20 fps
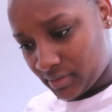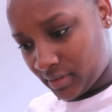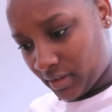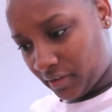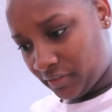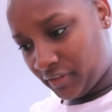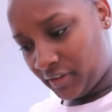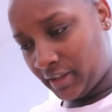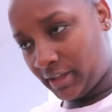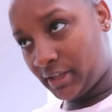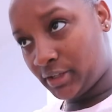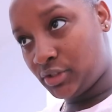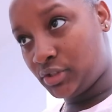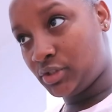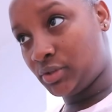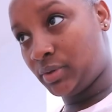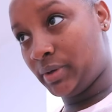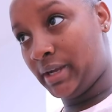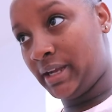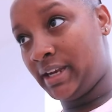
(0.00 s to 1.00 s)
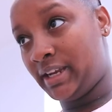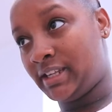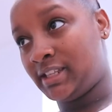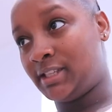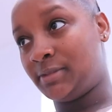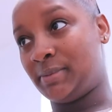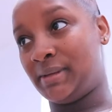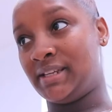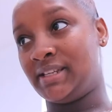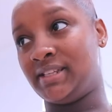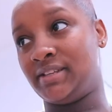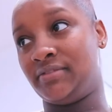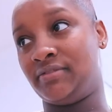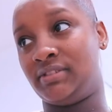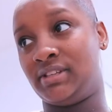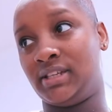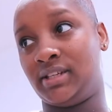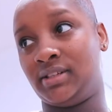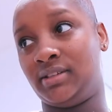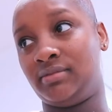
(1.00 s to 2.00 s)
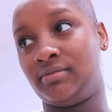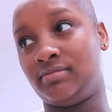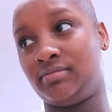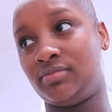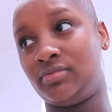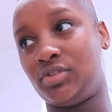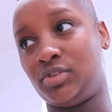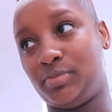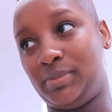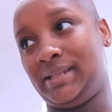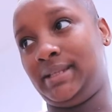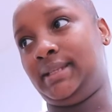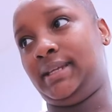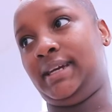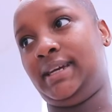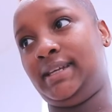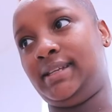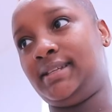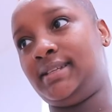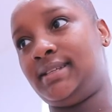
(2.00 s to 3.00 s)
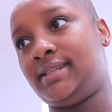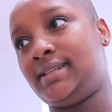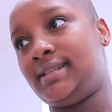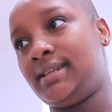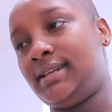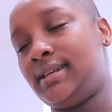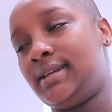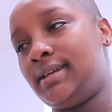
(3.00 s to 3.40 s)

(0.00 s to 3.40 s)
I feel like it's so inexpensive to smell nice.